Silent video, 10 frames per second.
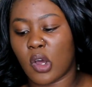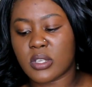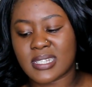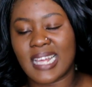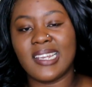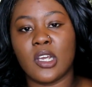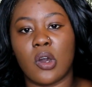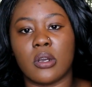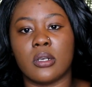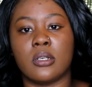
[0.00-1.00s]
selling
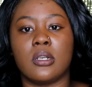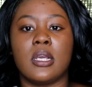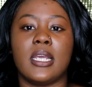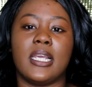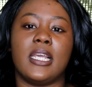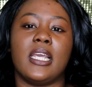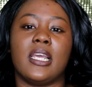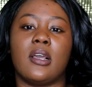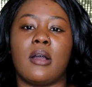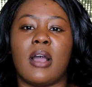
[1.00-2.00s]
on
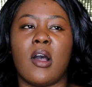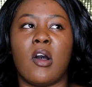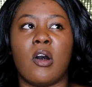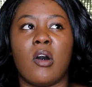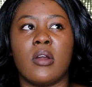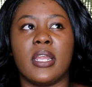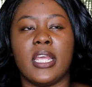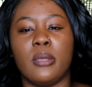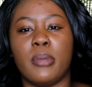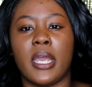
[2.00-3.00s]
on
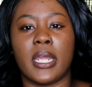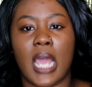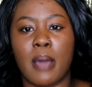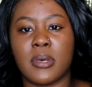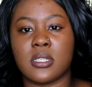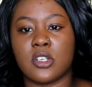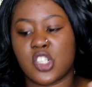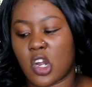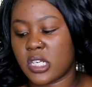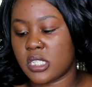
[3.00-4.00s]
eBay and Amazon
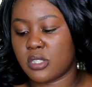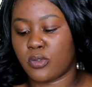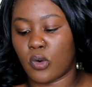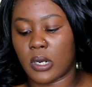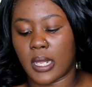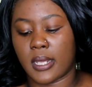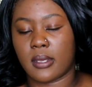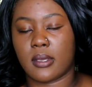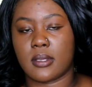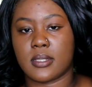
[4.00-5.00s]
charges for like
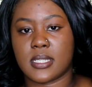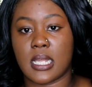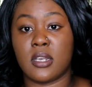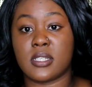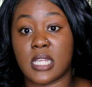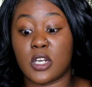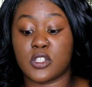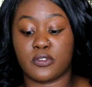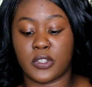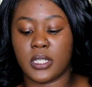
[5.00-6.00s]
sell,
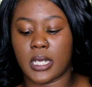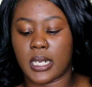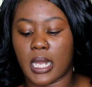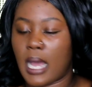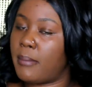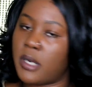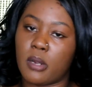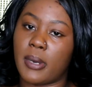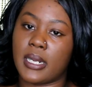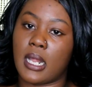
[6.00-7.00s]
seller's fee, and I'm not
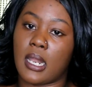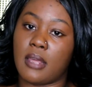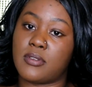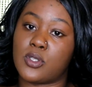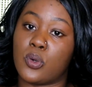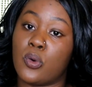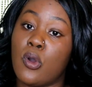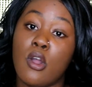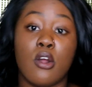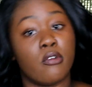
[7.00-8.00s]
about that life. So
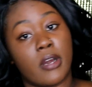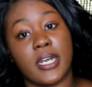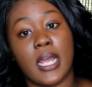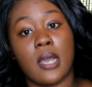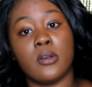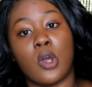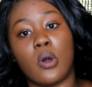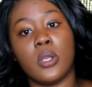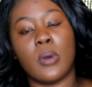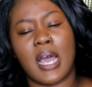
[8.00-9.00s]
right now the
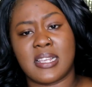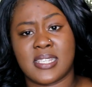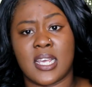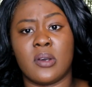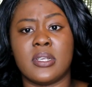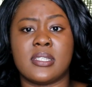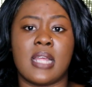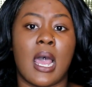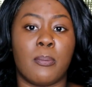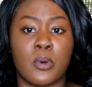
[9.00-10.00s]
only way I sell is
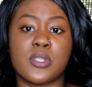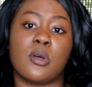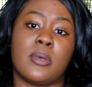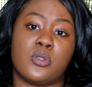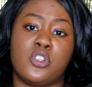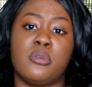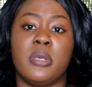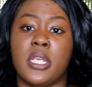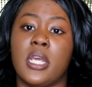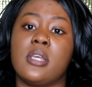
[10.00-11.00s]
that I post on my social
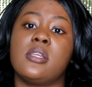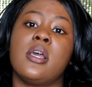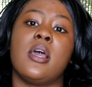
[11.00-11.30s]
media